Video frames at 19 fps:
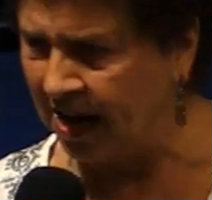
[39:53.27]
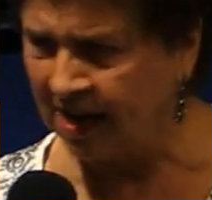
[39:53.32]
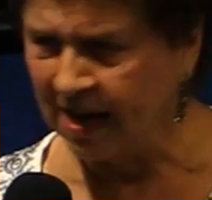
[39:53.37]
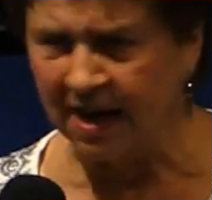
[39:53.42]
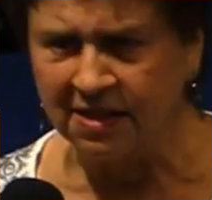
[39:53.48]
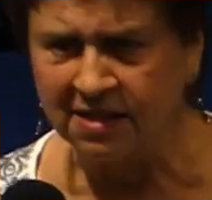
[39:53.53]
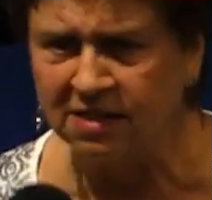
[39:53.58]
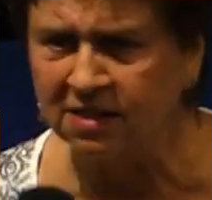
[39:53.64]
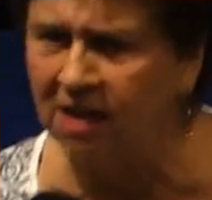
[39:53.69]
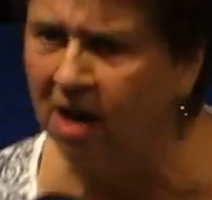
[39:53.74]

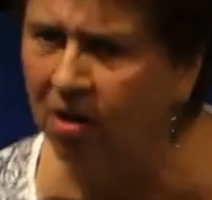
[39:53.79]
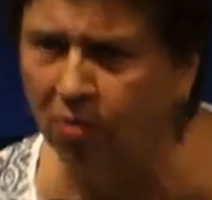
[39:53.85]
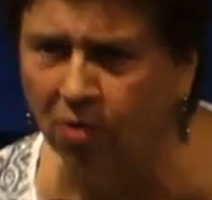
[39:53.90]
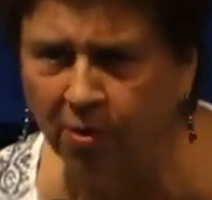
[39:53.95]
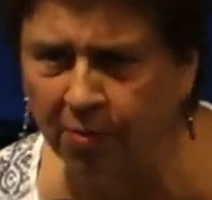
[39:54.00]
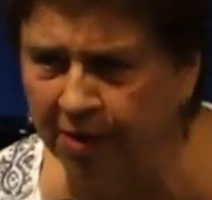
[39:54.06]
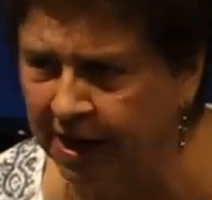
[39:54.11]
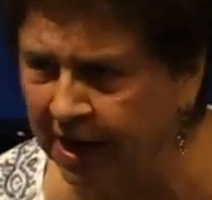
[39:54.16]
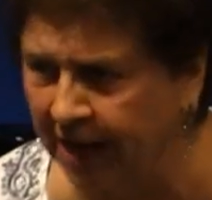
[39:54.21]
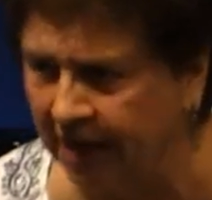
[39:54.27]
that's not what
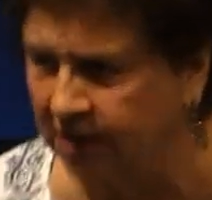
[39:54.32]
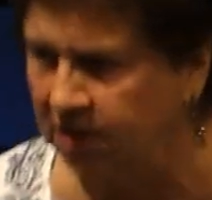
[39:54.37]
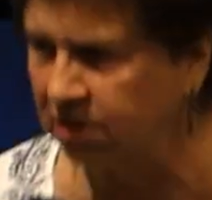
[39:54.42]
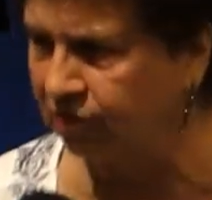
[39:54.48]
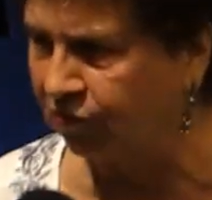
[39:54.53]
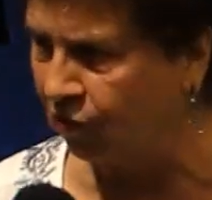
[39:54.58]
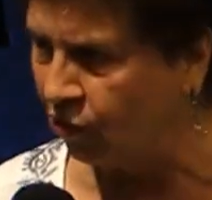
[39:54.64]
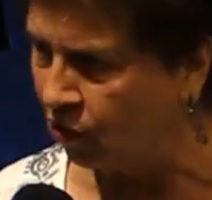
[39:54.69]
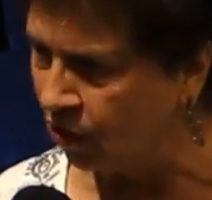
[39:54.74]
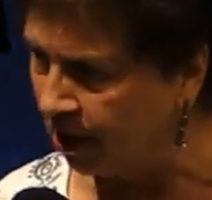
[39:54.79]
we asked
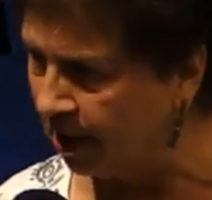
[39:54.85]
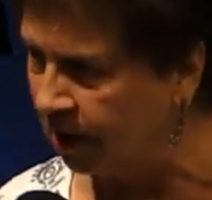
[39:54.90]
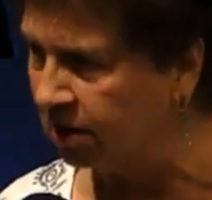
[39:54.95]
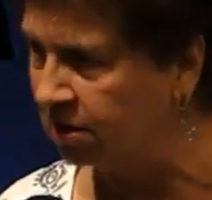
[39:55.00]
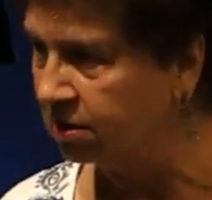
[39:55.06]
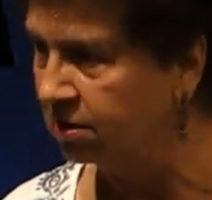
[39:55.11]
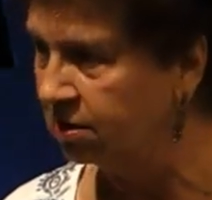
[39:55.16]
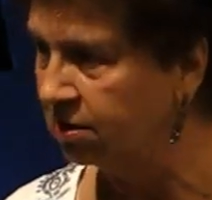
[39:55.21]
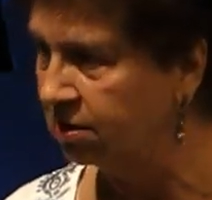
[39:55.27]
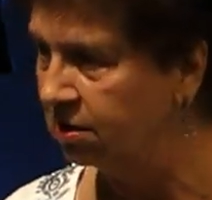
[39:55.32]
for.
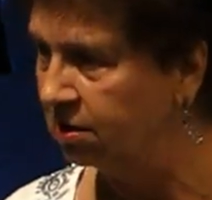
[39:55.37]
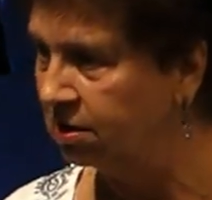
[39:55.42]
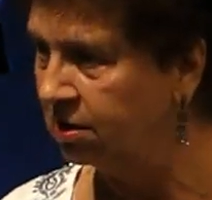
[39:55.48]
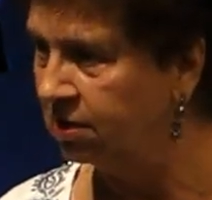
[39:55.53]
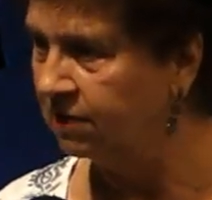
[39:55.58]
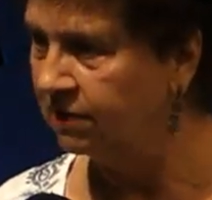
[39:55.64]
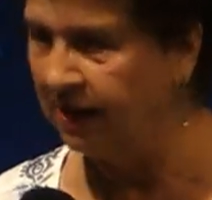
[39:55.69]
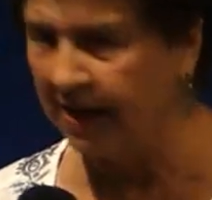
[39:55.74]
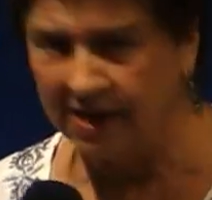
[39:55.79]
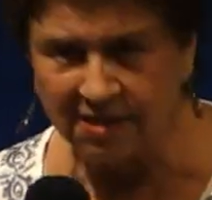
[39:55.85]

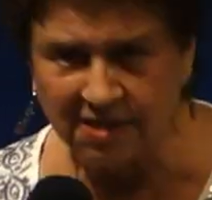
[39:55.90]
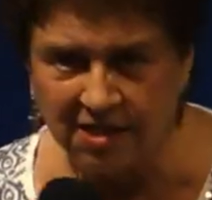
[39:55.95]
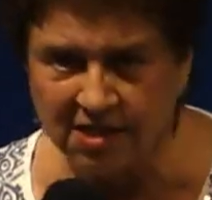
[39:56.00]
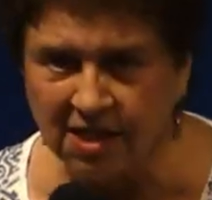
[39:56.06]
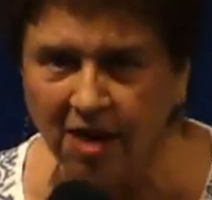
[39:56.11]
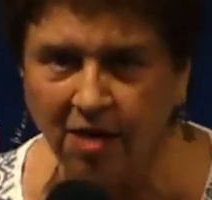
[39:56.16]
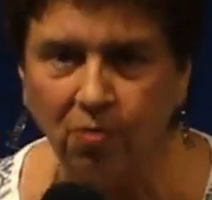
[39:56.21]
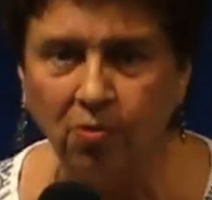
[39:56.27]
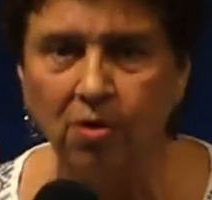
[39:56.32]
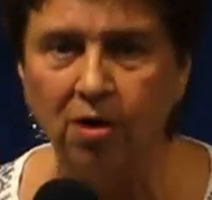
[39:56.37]
That's
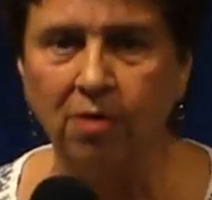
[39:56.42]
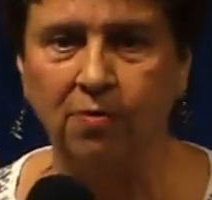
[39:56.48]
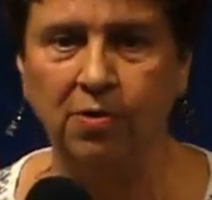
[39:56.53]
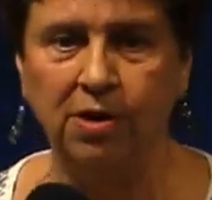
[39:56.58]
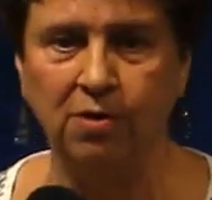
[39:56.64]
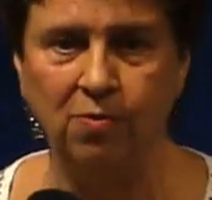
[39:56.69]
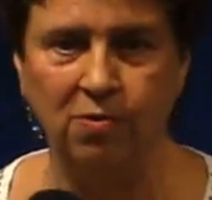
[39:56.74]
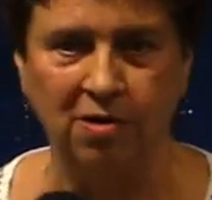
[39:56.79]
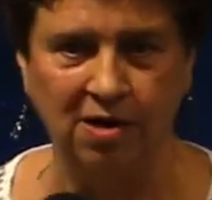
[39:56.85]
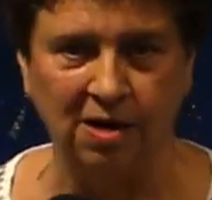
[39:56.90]
not what
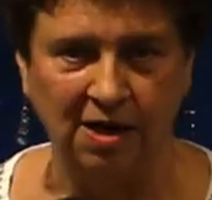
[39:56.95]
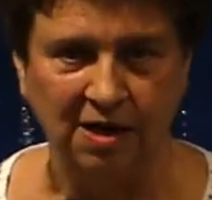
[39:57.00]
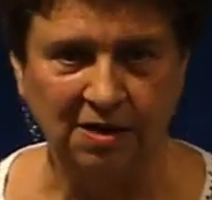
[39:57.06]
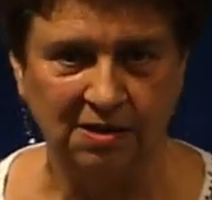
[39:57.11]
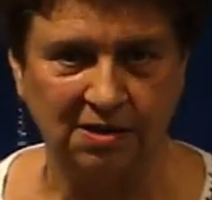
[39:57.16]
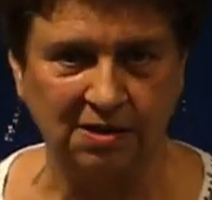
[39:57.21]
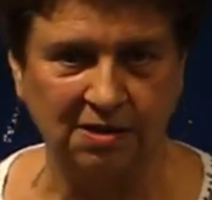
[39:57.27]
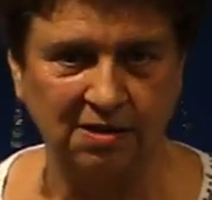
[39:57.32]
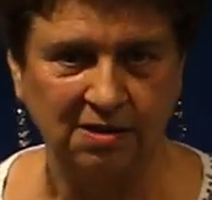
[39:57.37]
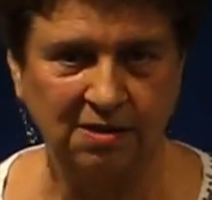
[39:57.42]
we
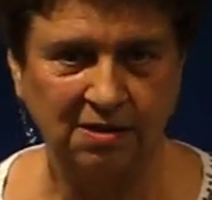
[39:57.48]
want.